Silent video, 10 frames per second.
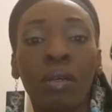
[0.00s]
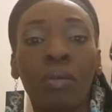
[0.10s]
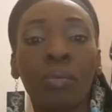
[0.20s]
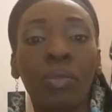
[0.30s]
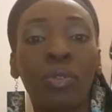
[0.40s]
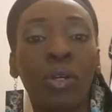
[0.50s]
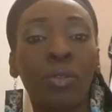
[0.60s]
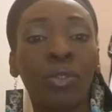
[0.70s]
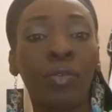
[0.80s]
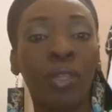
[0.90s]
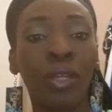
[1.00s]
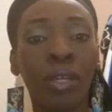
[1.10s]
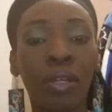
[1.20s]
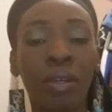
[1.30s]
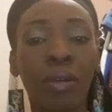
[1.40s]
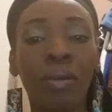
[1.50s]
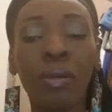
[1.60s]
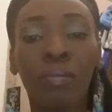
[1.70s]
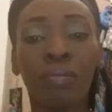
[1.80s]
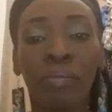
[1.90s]
We'll move those over there.
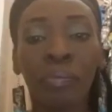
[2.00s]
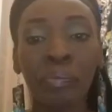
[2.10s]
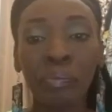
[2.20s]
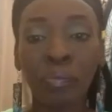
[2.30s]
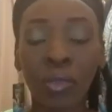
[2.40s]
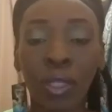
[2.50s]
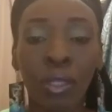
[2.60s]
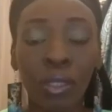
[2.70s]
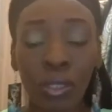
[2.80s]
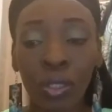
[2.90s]
There's